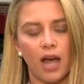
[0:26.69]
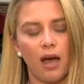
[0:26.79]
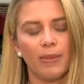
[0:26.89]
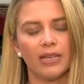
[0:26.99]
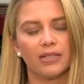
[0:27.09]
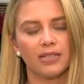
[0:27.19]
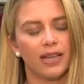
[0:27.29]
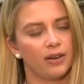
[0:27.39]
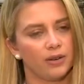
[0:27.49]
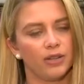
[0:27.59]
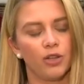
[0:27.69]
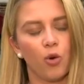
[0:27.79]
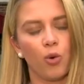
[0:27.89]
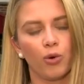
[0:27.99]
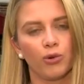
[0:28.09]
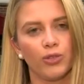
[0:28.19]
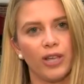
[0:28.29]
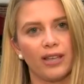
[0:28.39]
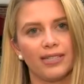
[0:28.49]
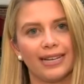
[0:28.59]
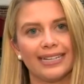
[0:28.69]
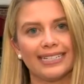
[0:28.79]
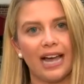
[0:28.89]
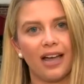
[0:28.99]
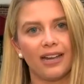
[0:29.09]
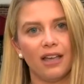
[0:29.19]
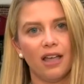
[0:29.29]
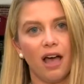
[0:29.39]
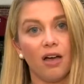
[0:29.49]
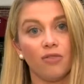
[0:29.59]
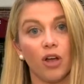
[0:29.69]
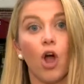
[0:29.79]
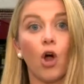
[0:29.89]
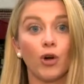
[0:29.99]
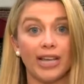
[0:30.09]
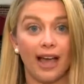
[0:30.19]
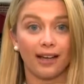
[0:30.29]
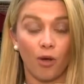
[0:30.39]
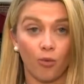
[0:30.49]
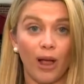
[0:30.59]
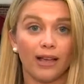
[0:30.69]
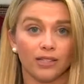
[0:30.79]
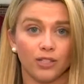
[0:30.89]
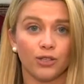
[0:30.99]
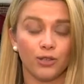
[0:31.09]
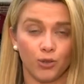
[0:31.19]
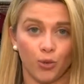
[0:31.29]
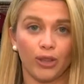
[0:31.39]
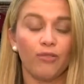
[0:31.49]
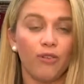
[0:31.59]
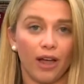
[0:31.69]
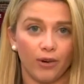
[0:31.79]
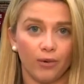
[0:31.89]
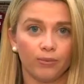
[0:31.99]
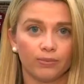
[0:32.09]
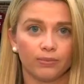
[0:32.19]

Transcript: Thomas, and the coroner says that he died of a cardiac arrest during the fire.